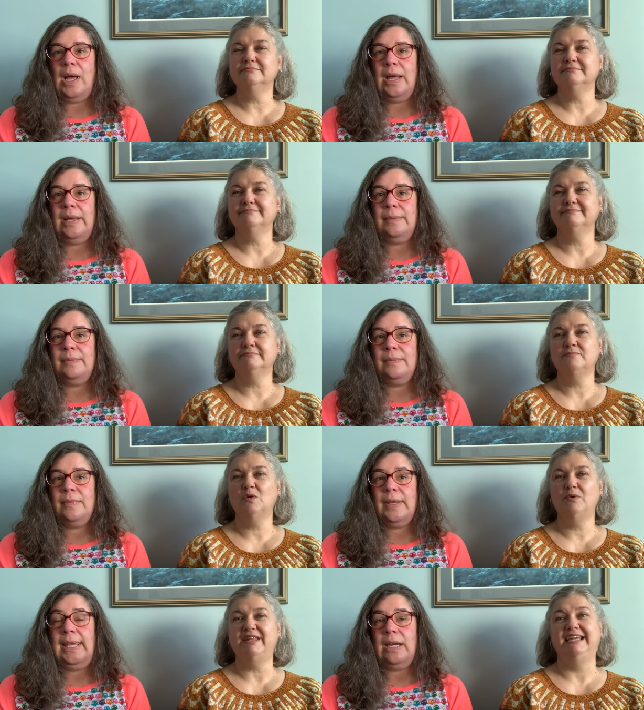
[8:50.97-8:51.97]
Speaker 1: um,
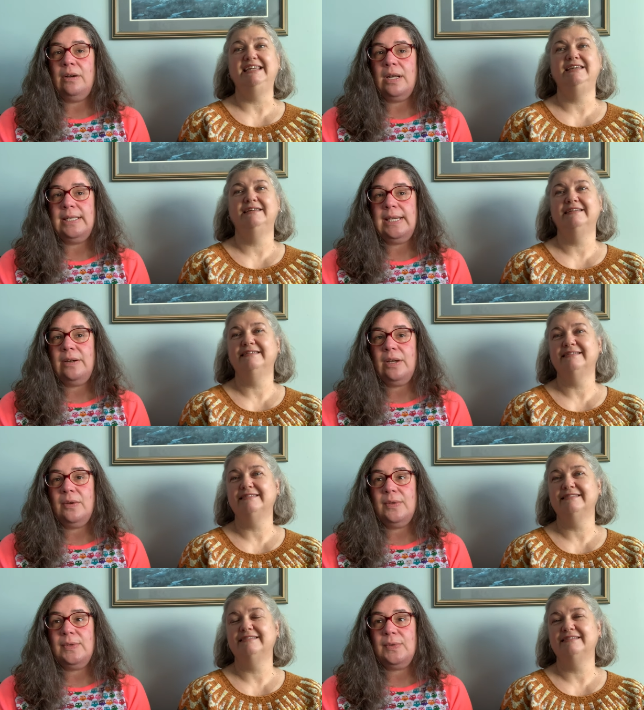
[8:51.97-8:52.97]
here in Ontario,
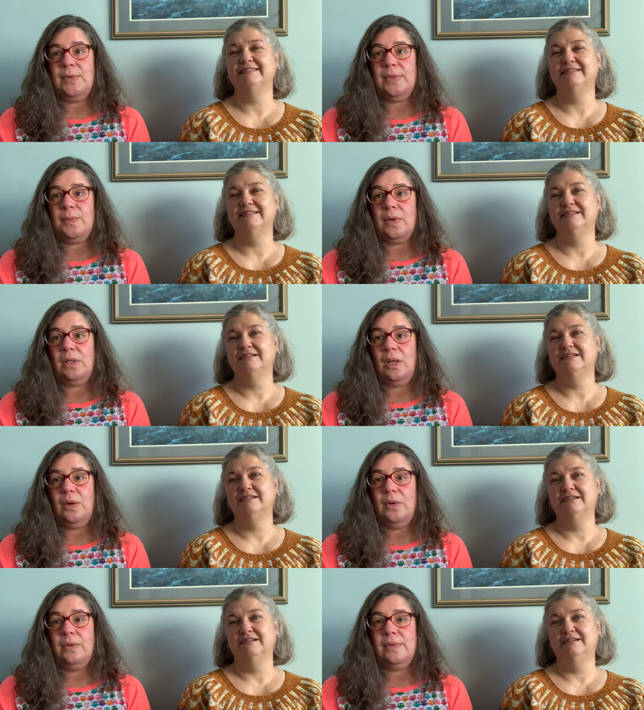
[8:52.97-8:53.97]
the schools were
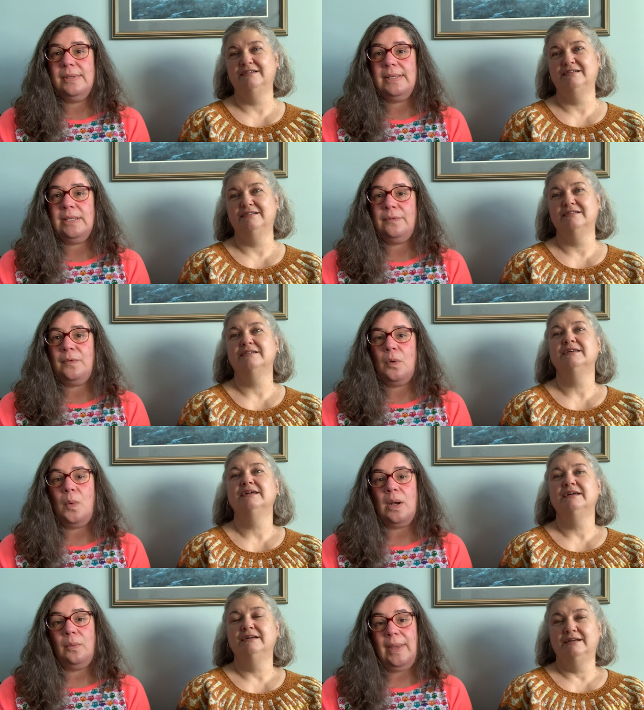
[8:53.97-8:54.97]
closed for
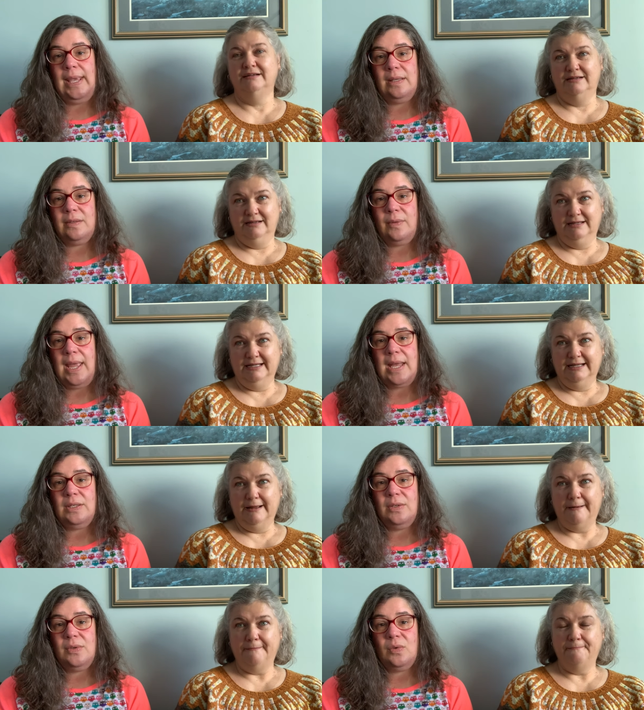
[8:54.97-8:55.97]
one week, so they had to
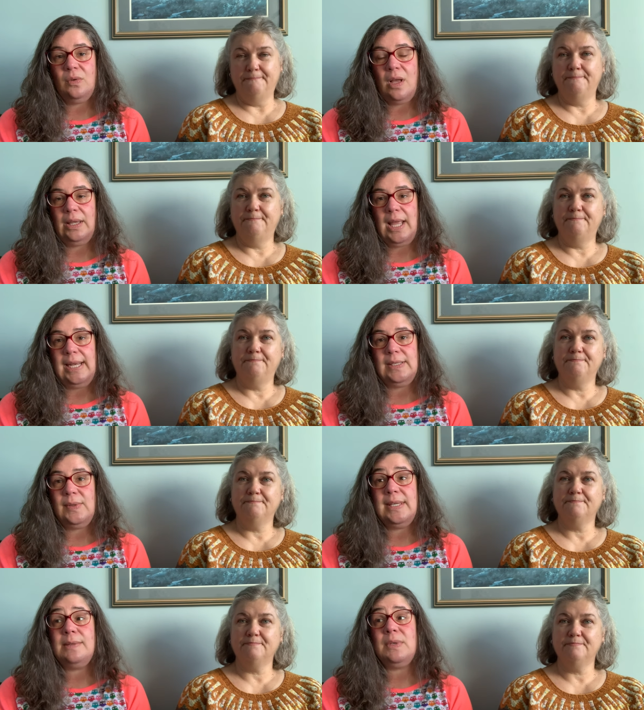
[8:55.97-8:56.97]
do school online. So
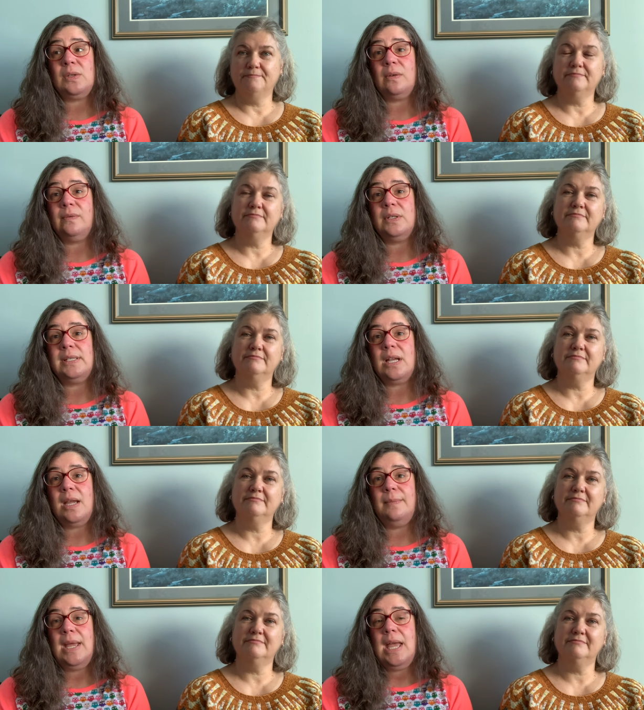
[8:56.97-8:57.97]
this was her first
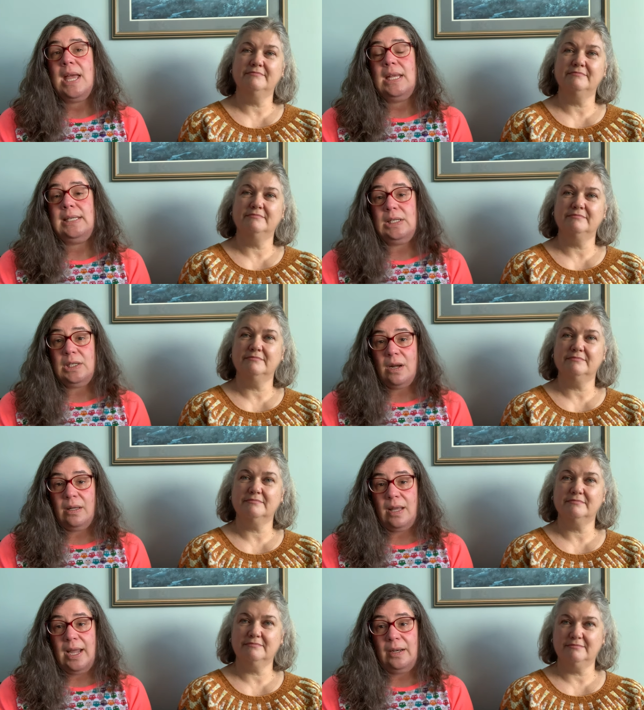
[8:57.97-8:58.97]
time teaching
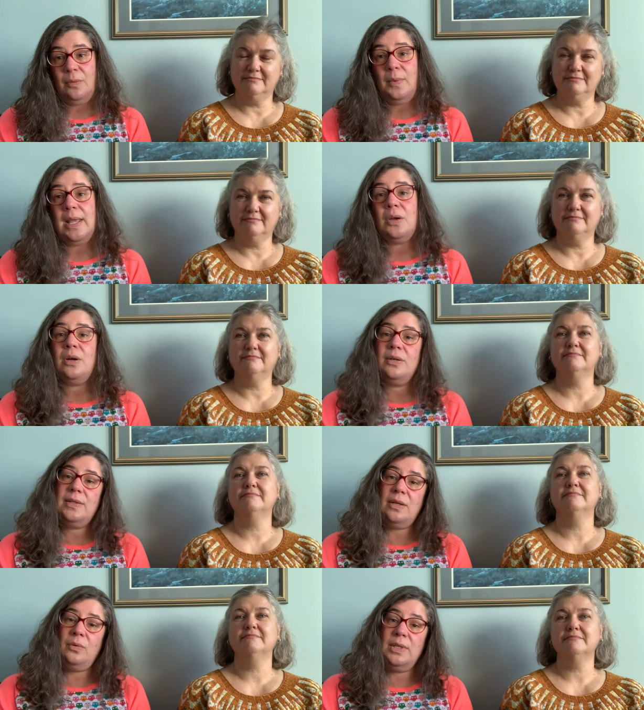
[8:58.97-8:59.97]
online with her
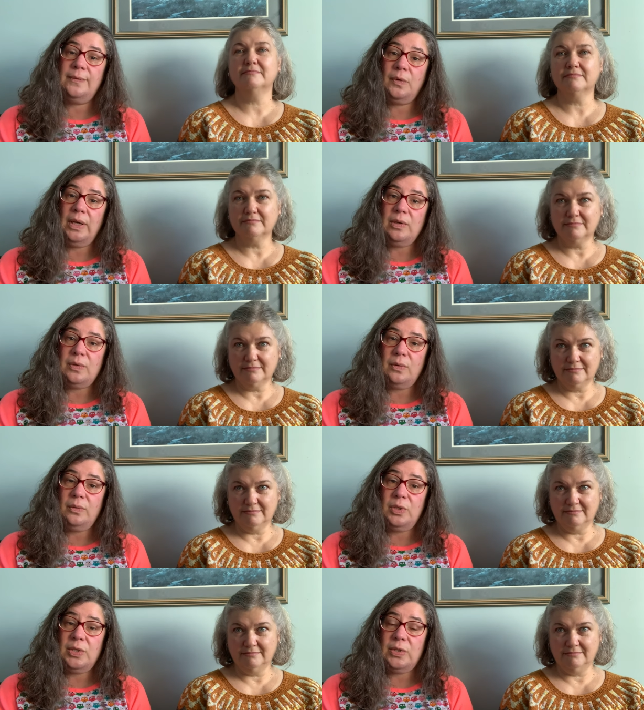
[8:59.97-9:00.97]
son who is four years old who
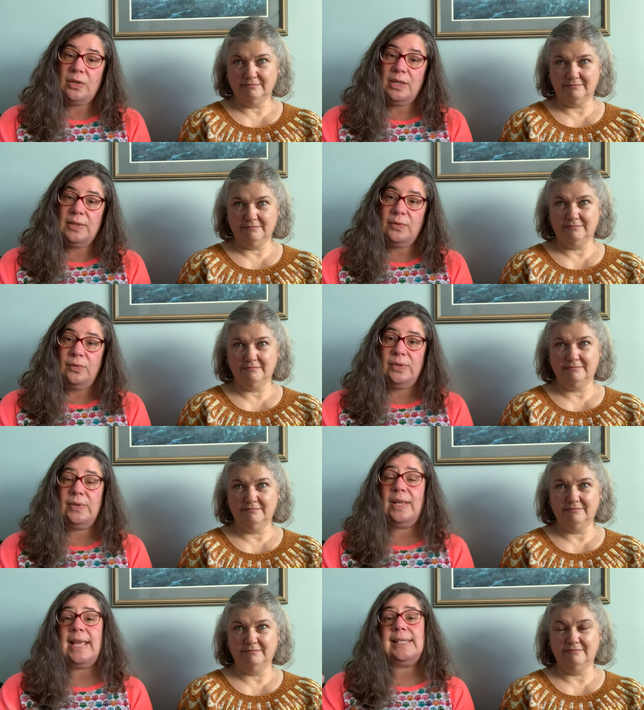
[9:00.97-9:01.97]
just started school. So
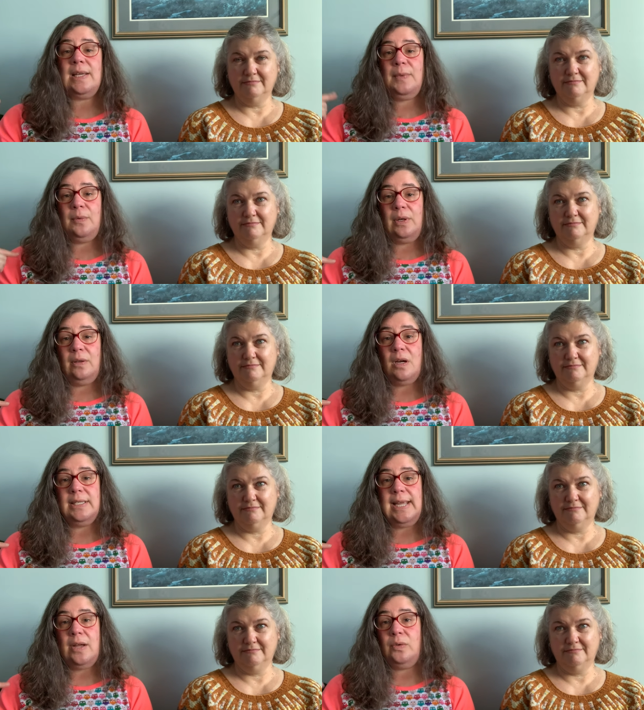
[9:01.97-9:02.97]
the last time we were in
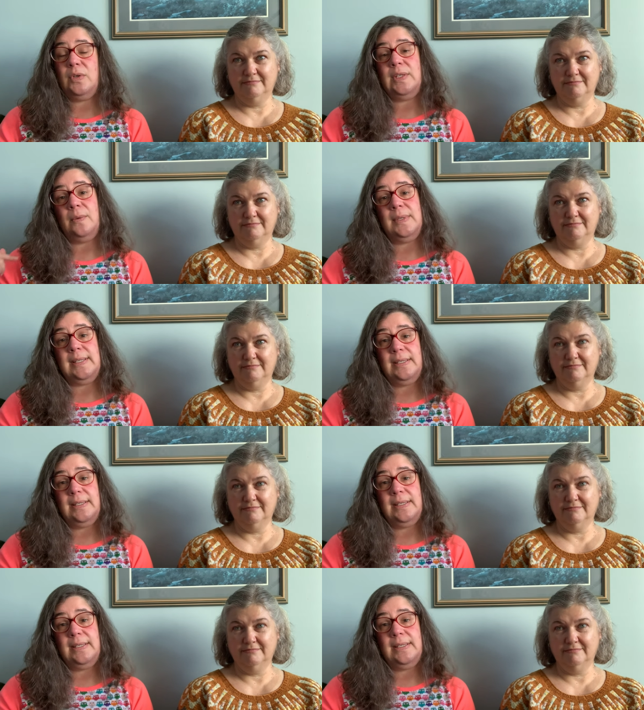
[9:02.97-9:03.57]
lockdown, her son was in